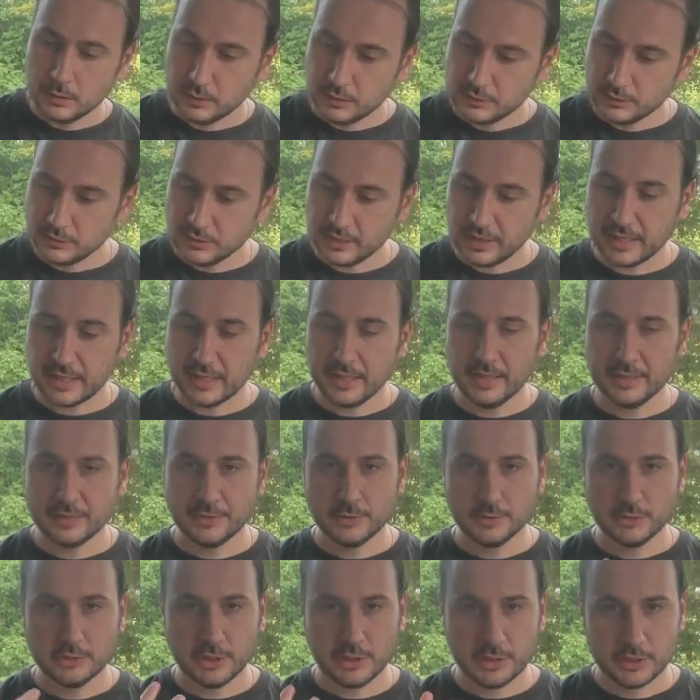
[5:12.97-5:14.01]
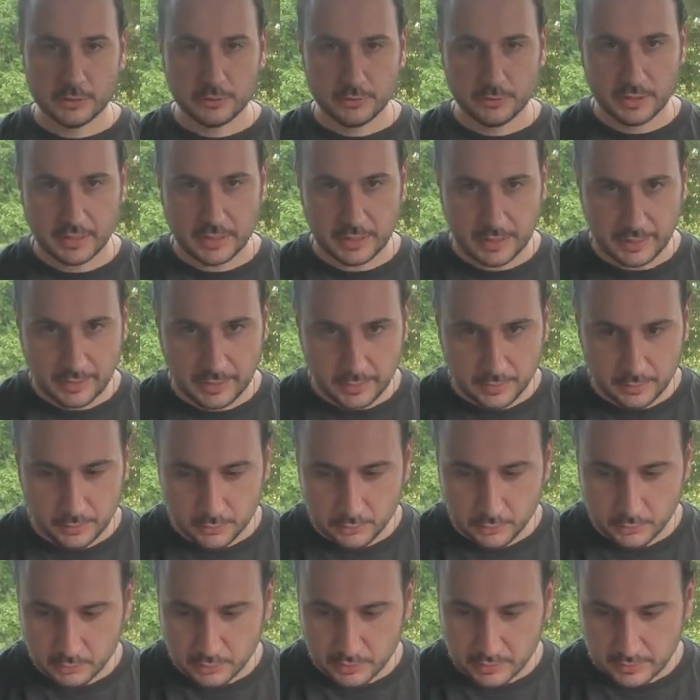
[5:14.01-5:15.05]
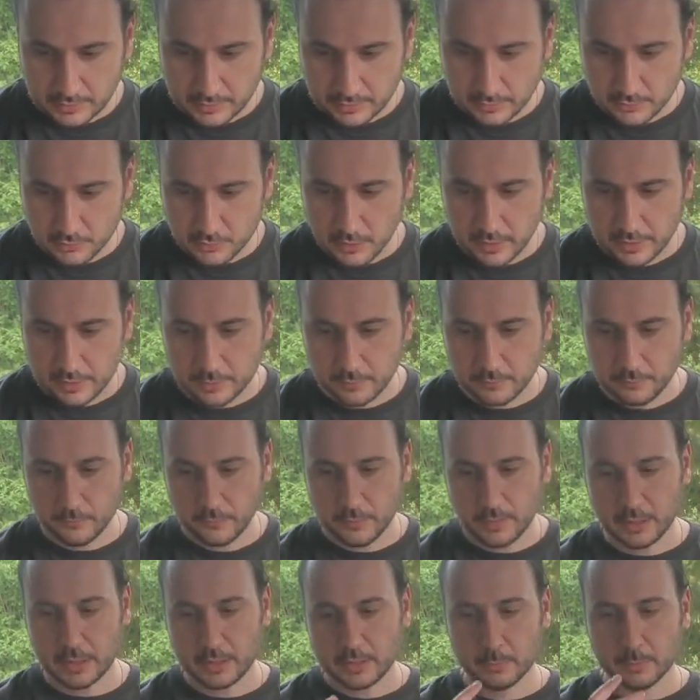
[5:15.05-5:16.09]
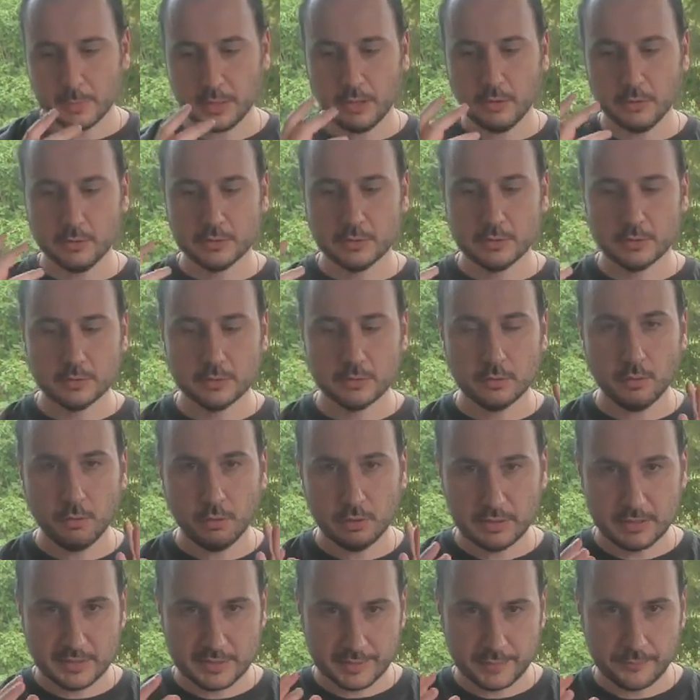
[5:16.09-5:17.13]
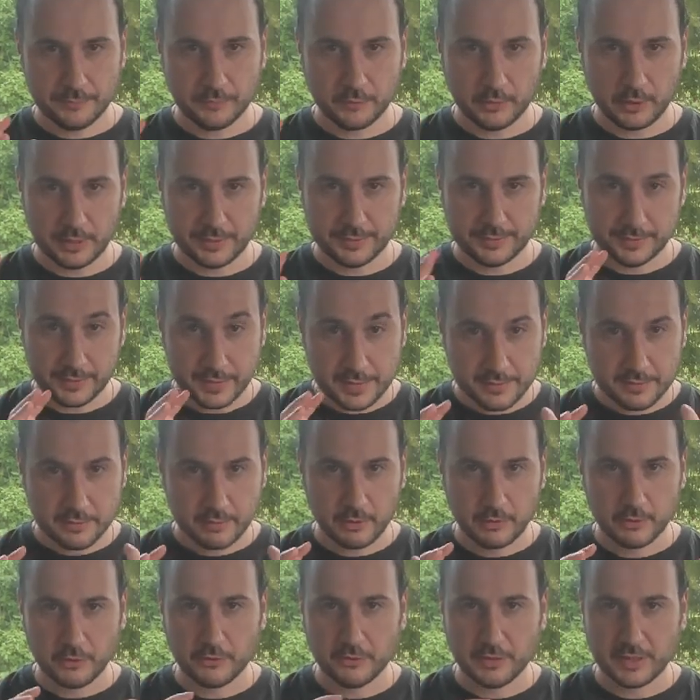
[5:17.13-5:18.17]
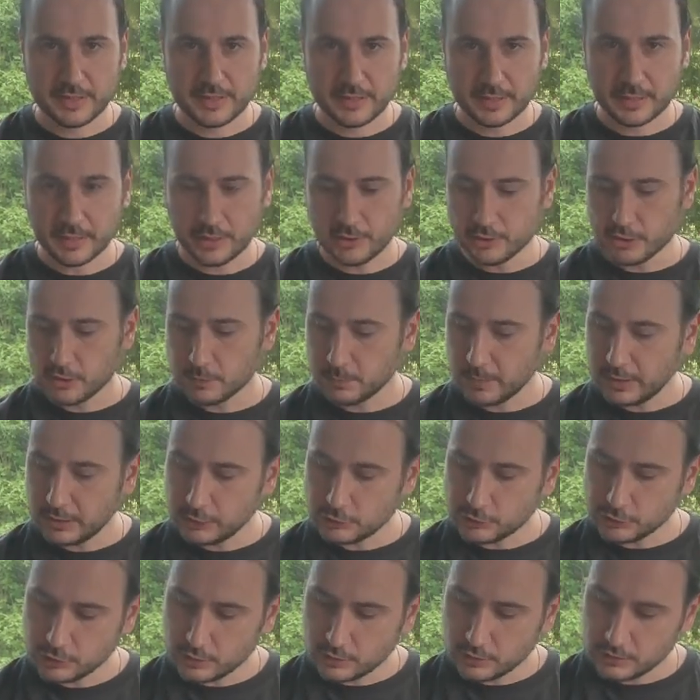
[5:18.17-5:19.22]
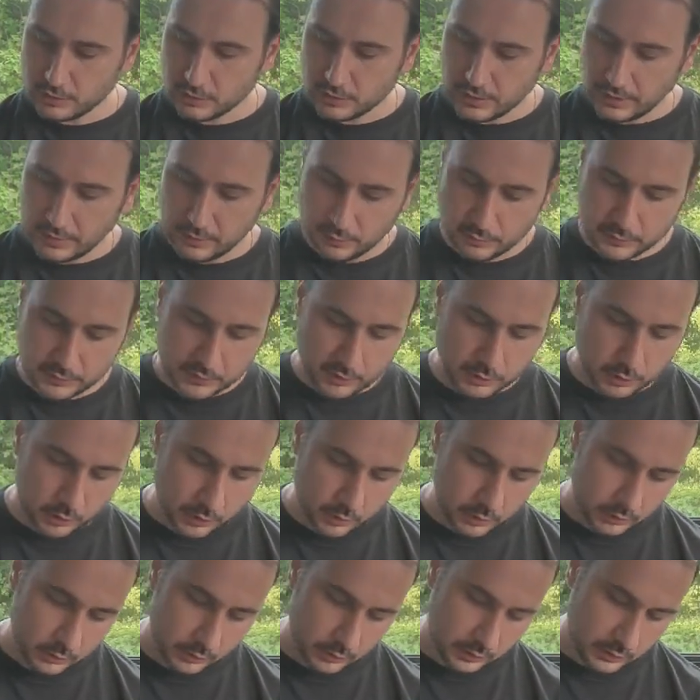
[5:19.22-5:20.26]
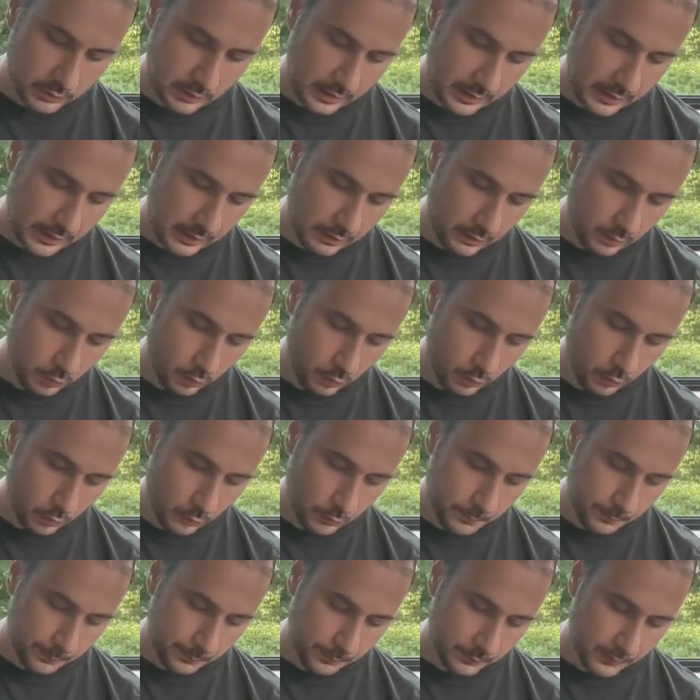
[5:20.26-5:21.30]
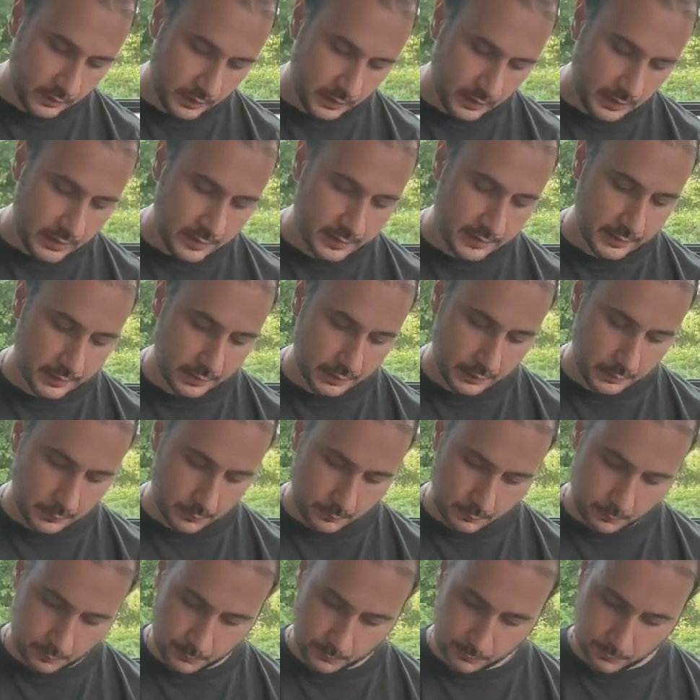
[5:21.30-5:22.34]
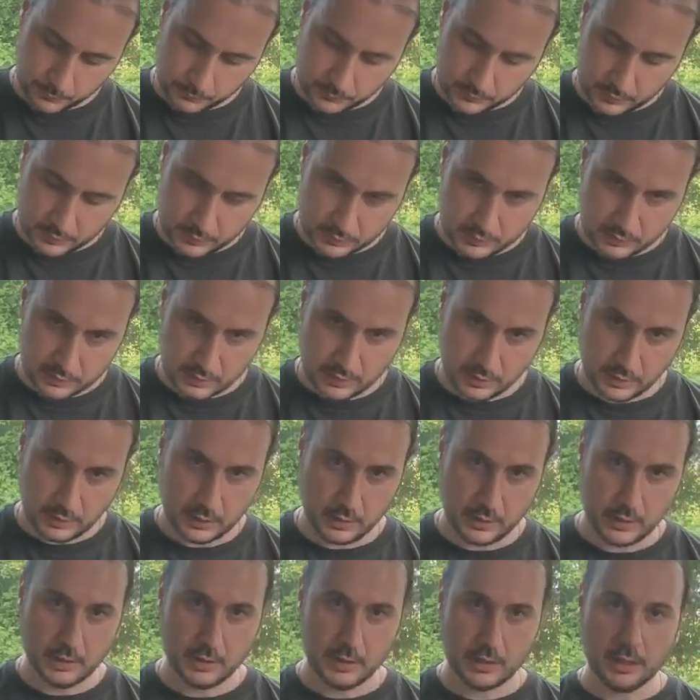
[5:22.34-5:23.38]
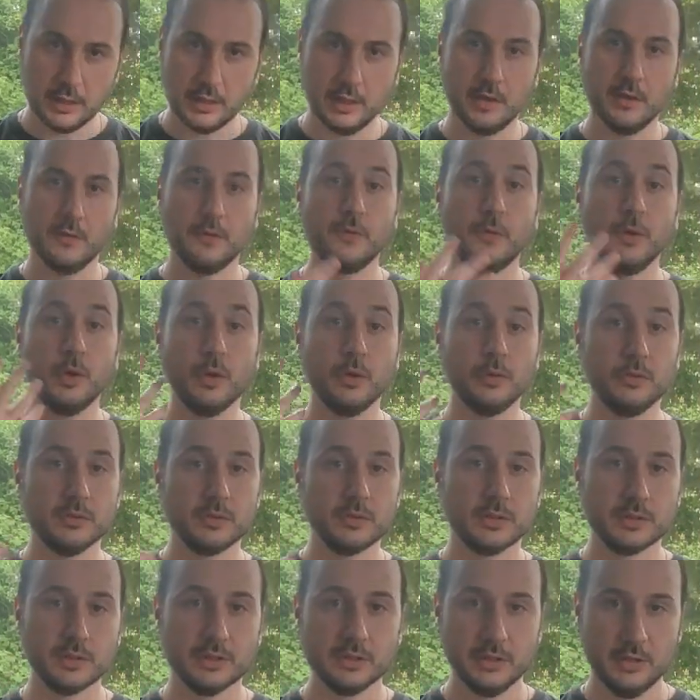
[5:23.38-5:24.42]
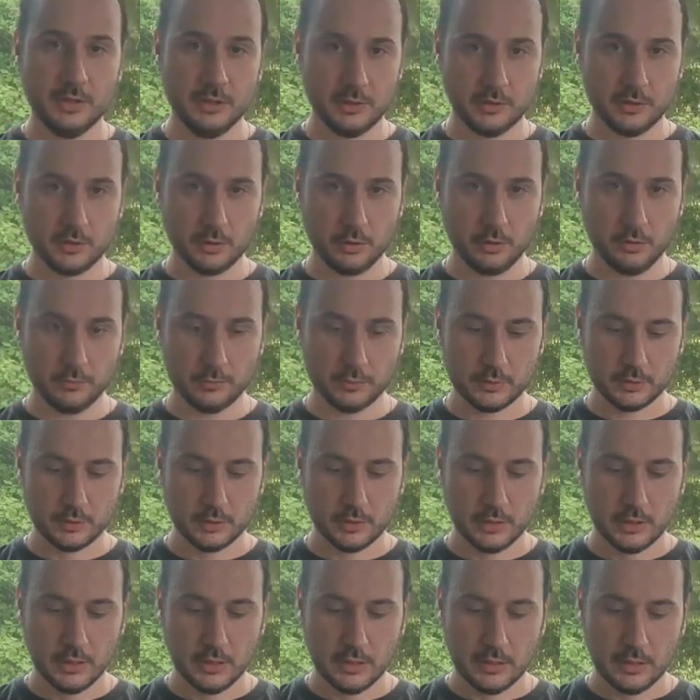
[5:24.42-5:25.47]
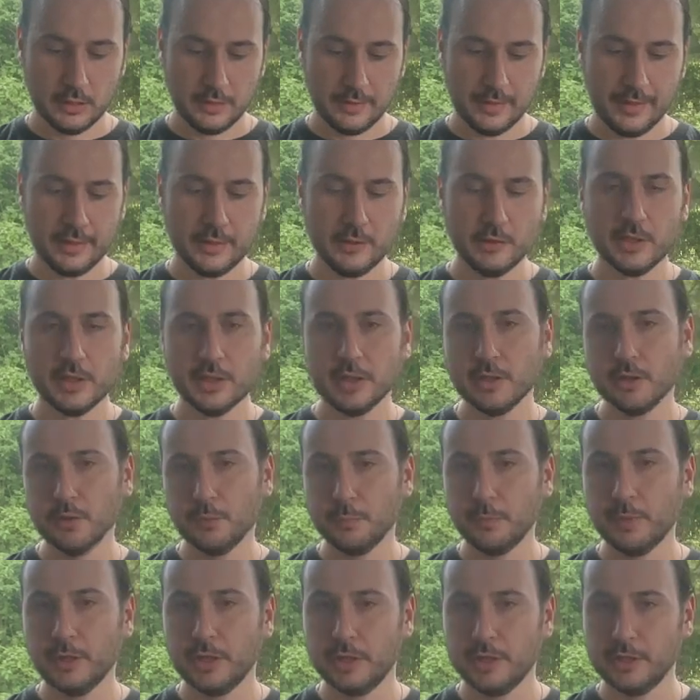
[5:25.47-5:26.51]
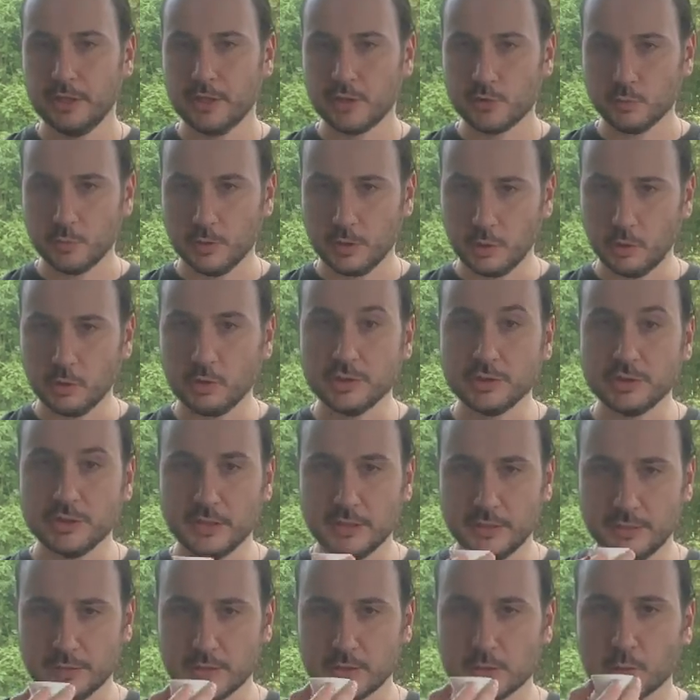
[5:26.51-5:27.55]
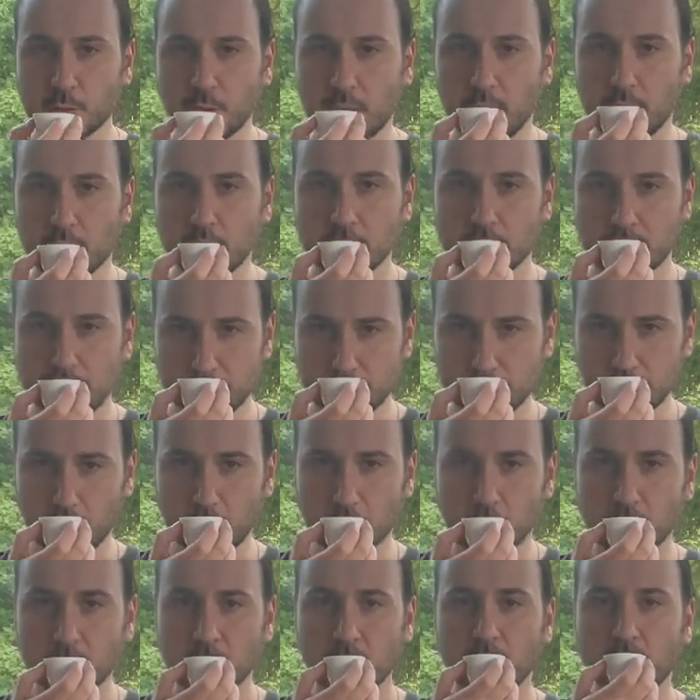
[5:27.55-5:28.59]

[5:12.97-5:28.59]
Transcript: So yeah, as you drink today, you can try and think about all these different taste characteristics I just mentioned, and also how easily the tea flows in the throat. And you can compare this with other teas as well later on.